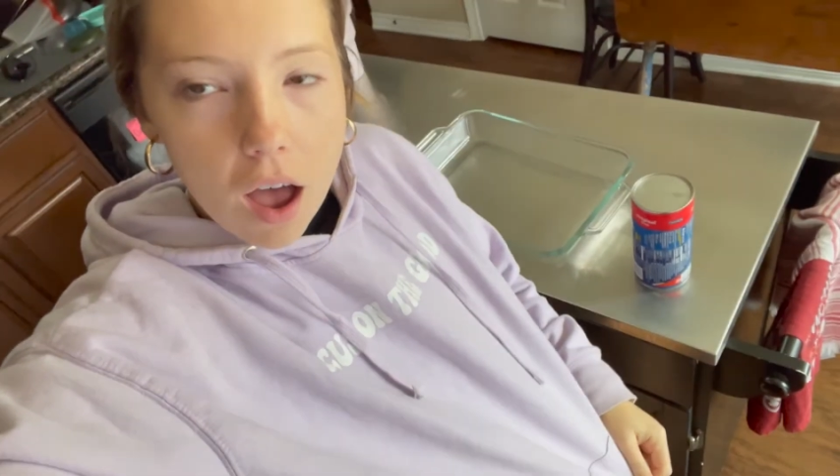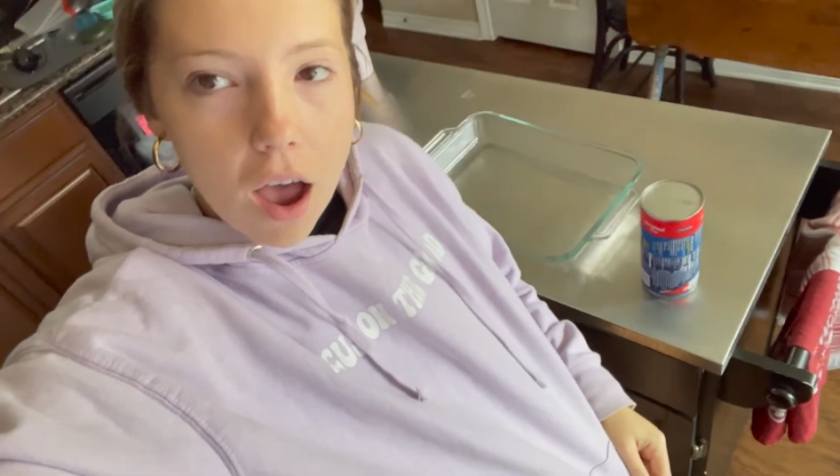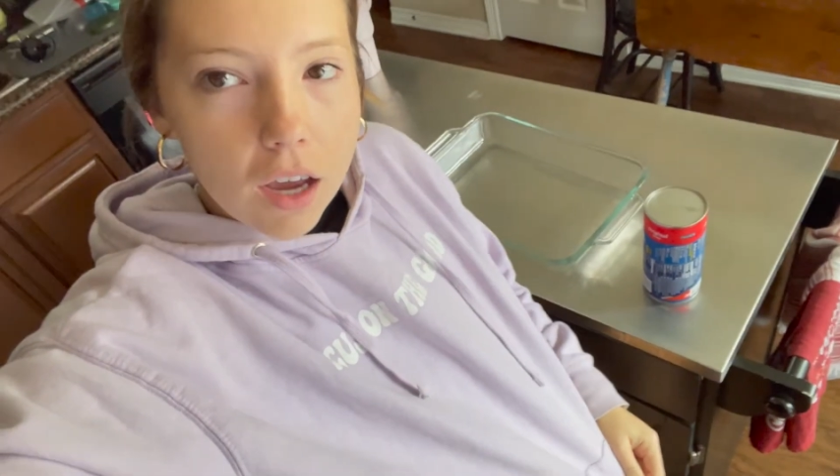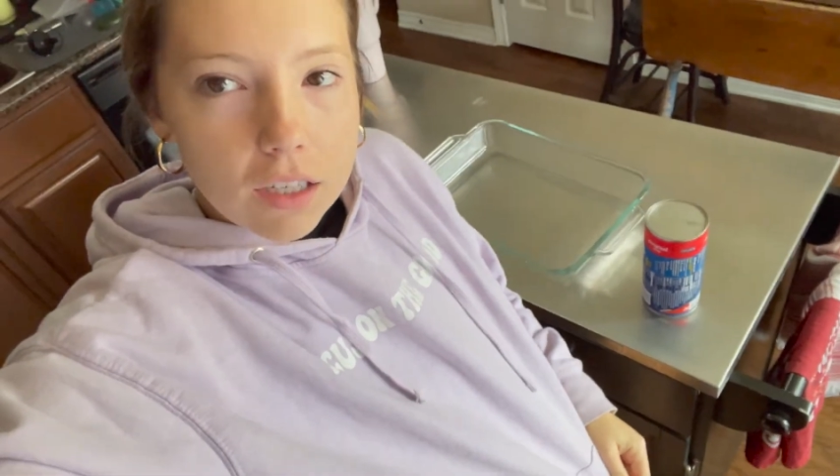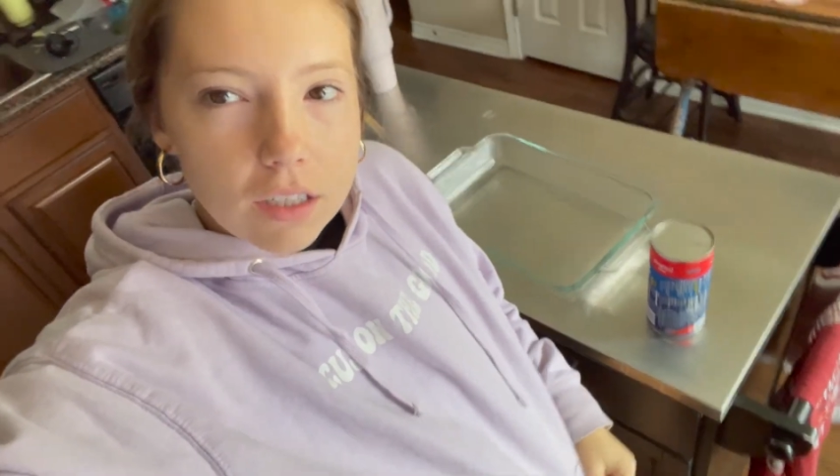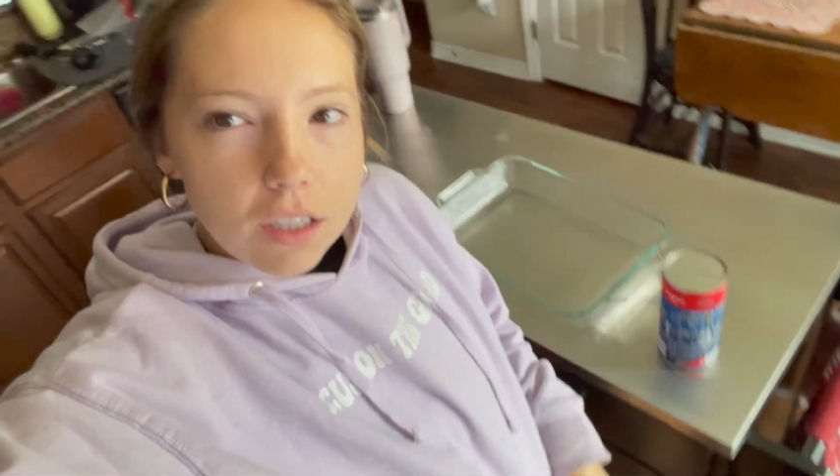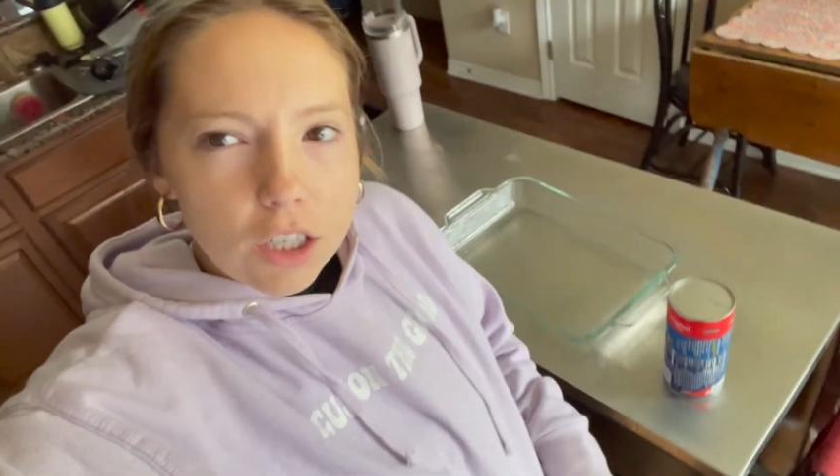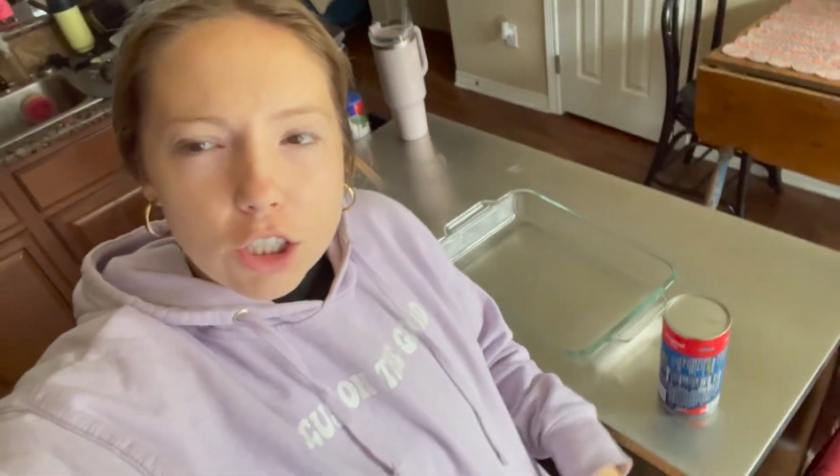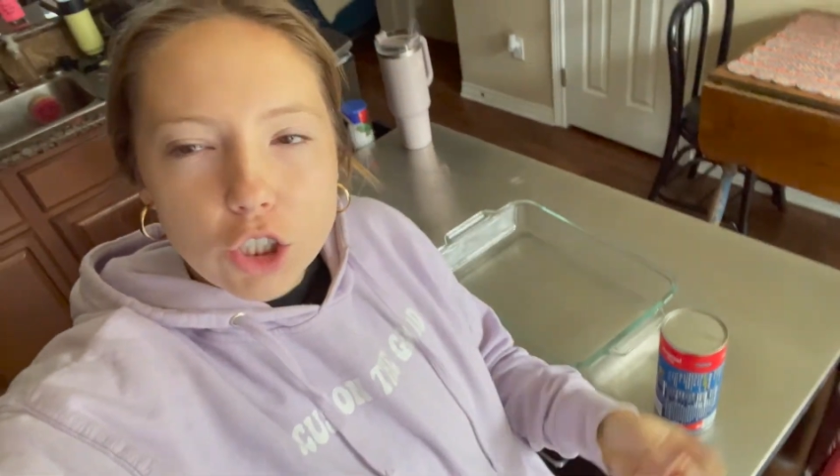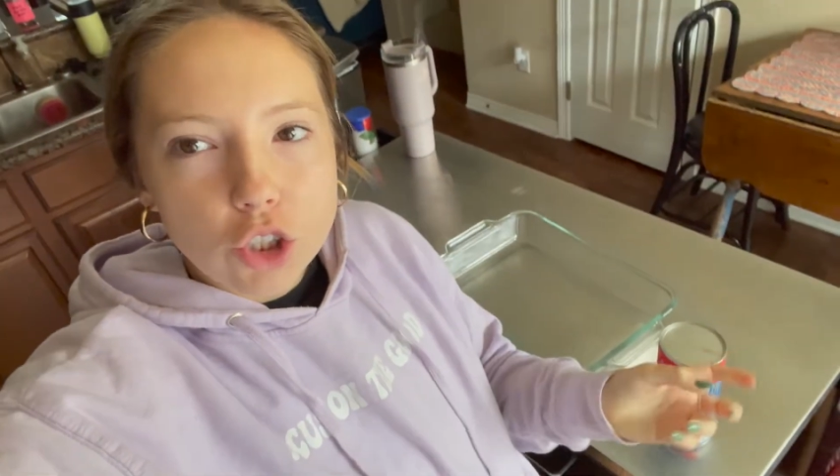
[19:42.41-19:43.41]
but
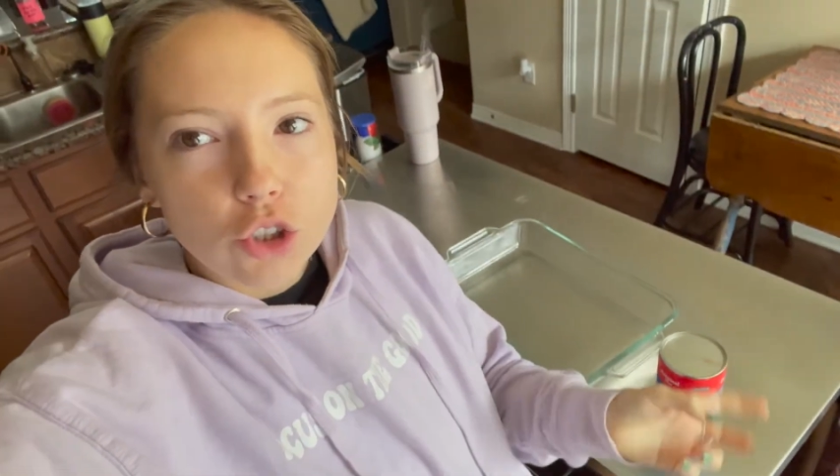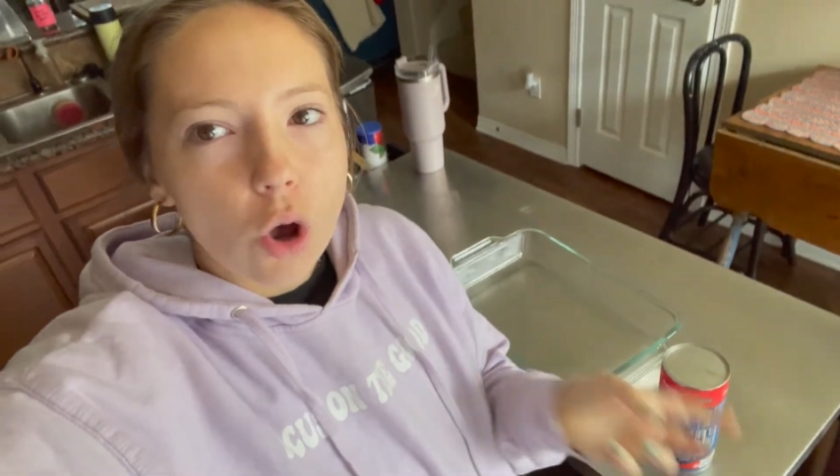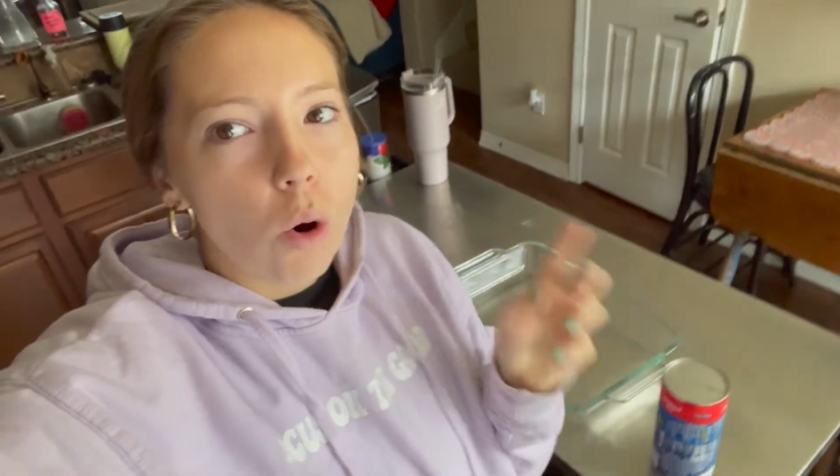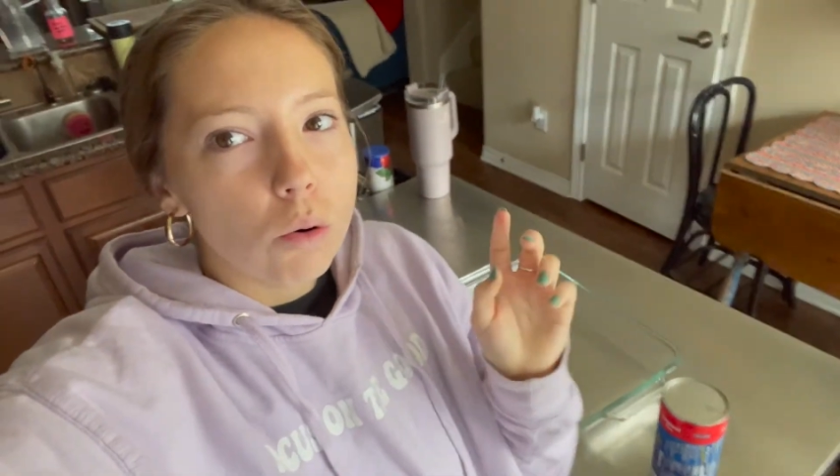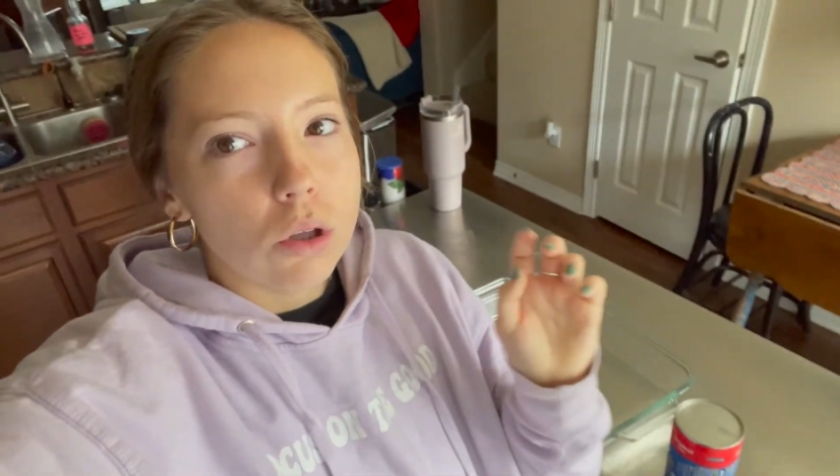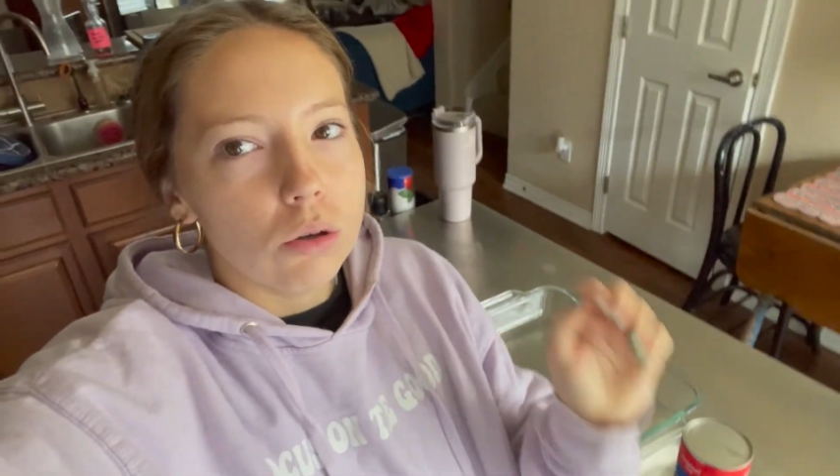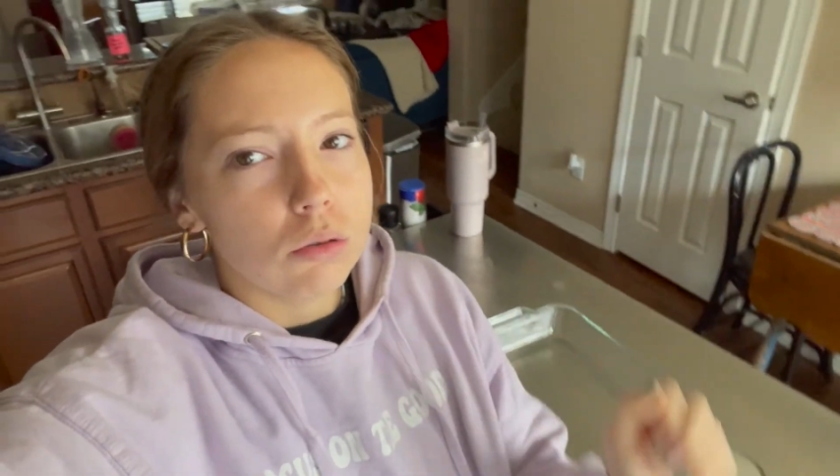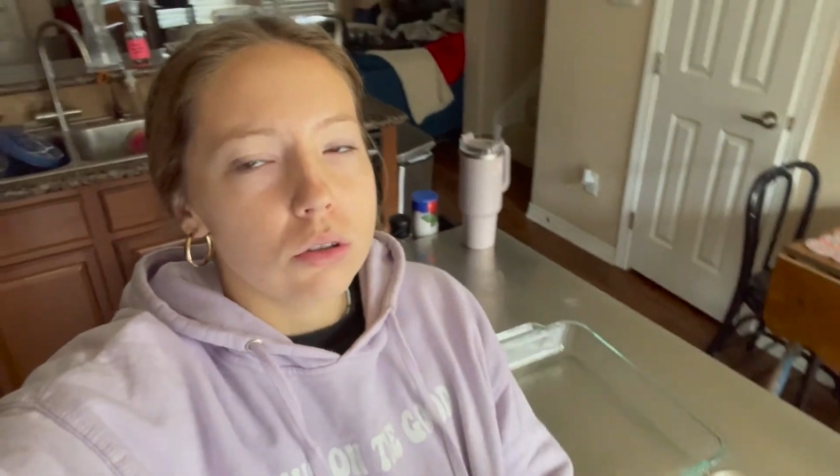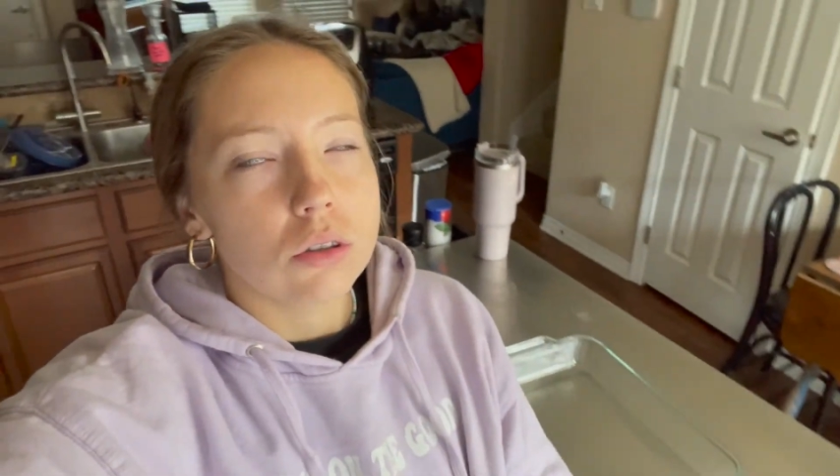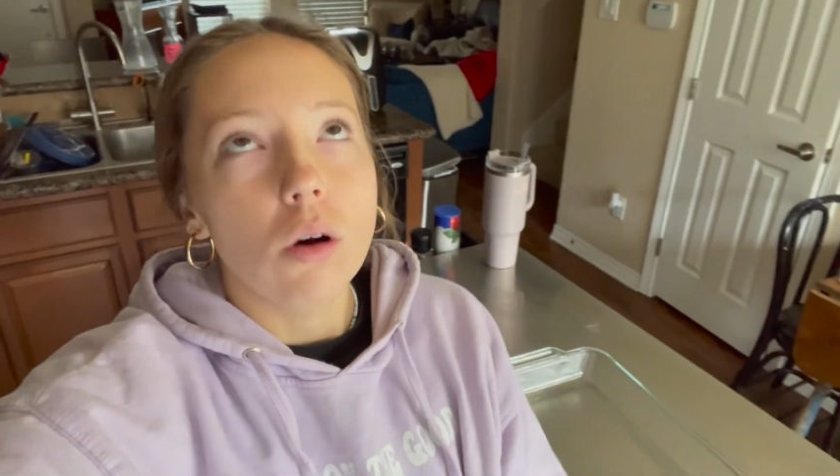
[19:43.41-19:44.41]
It's so cute and
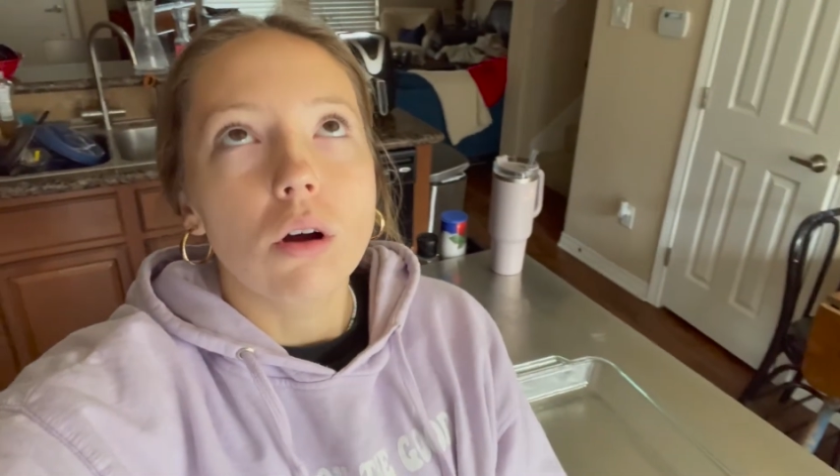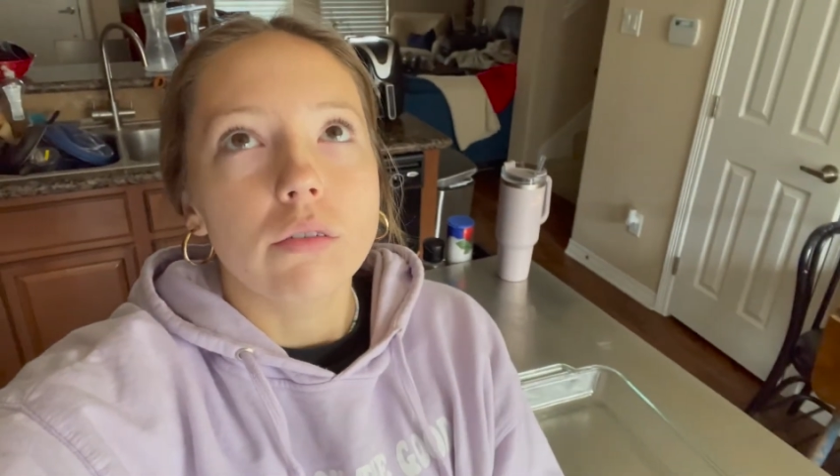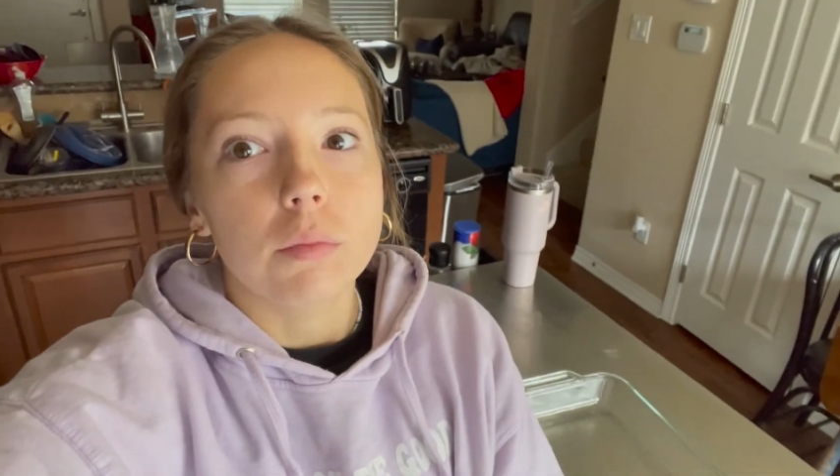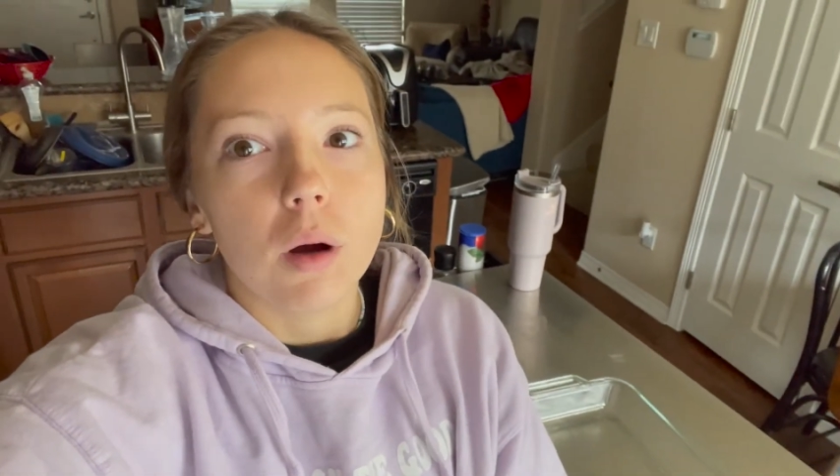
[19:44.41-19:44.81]
so comfortable.